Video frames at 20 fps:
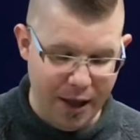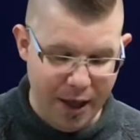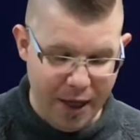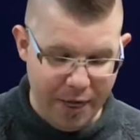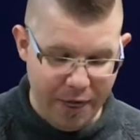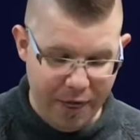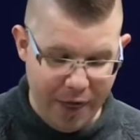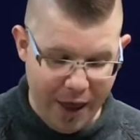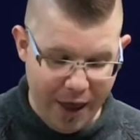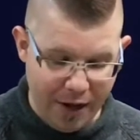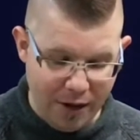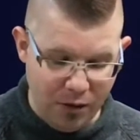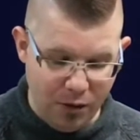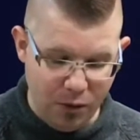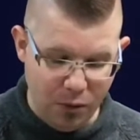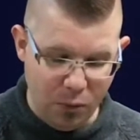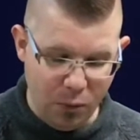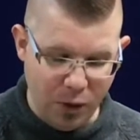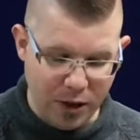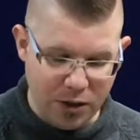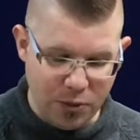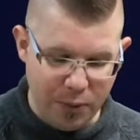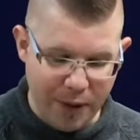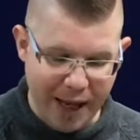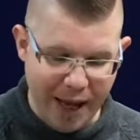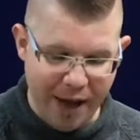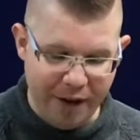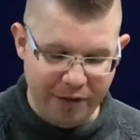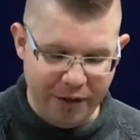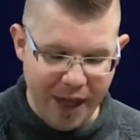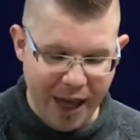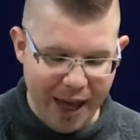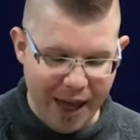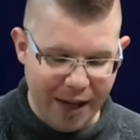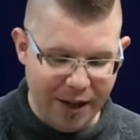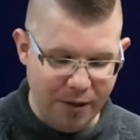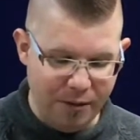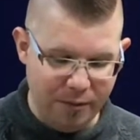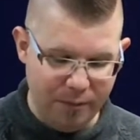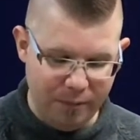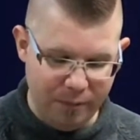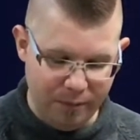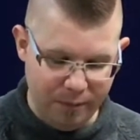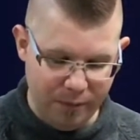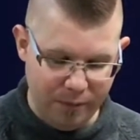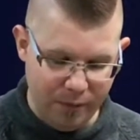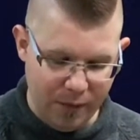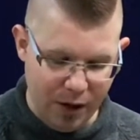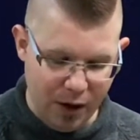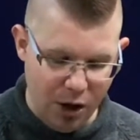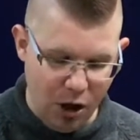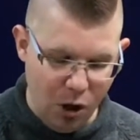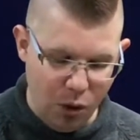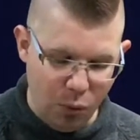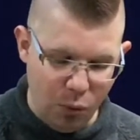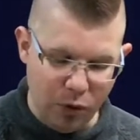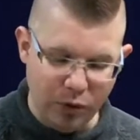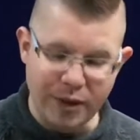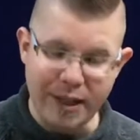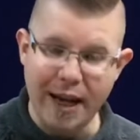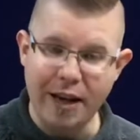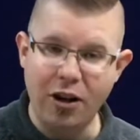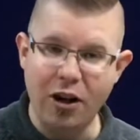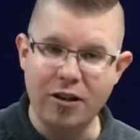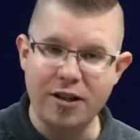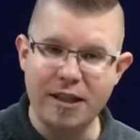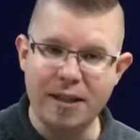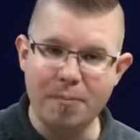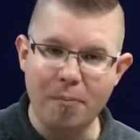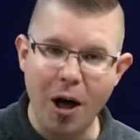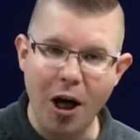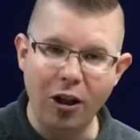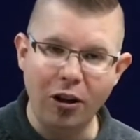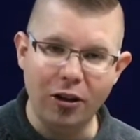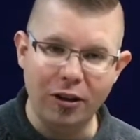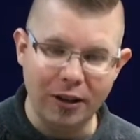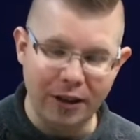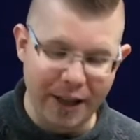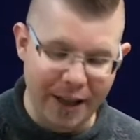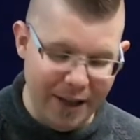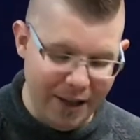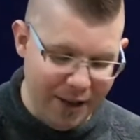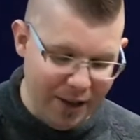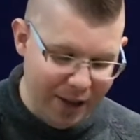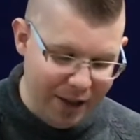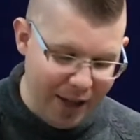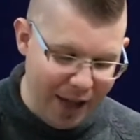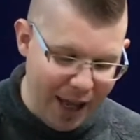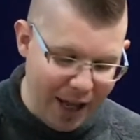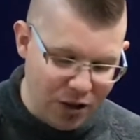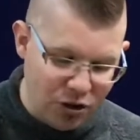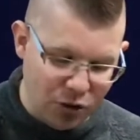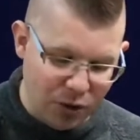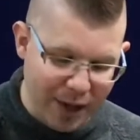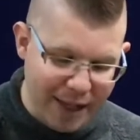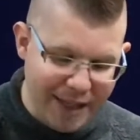Then, once we have that, we'll take our smaller lid and trace